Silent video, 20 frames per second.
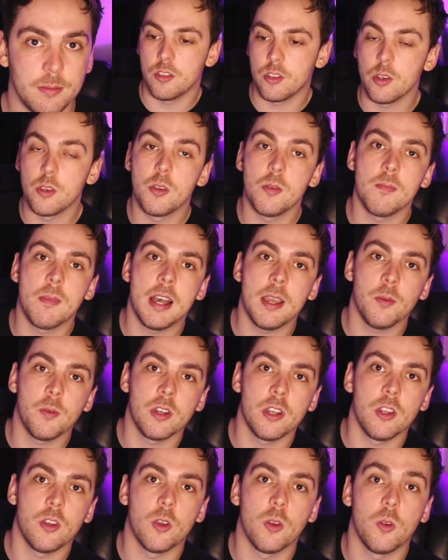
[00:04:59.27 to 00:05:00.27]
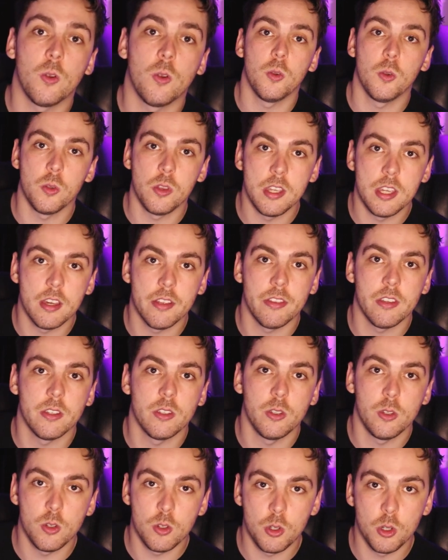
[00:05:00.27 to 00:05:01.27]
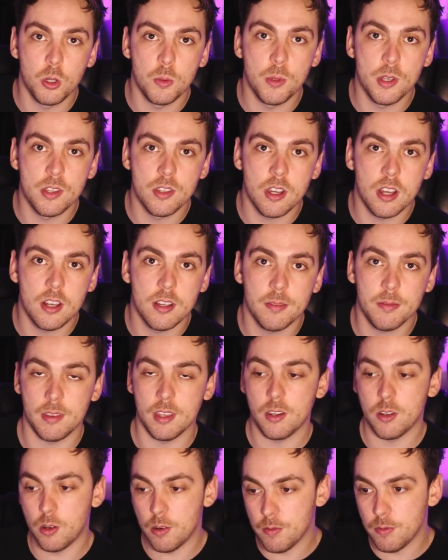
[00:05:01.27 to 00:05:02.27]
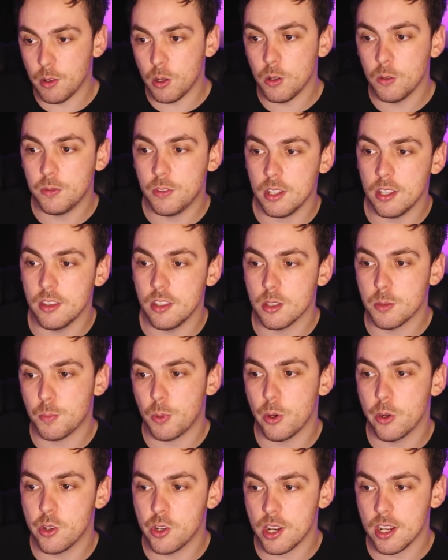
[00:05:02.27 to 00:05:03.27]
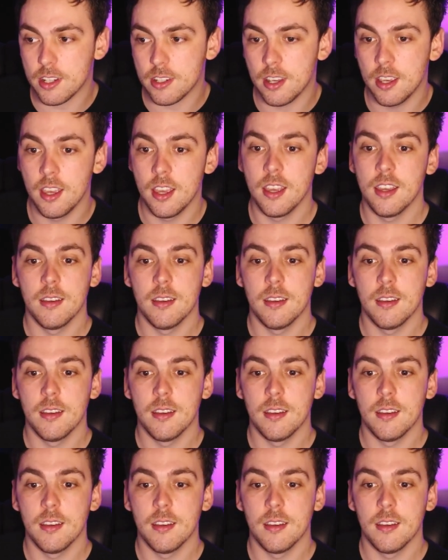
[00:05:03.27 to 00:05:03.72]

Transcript: So you might want to who the other YouTubers are that are involved in this project.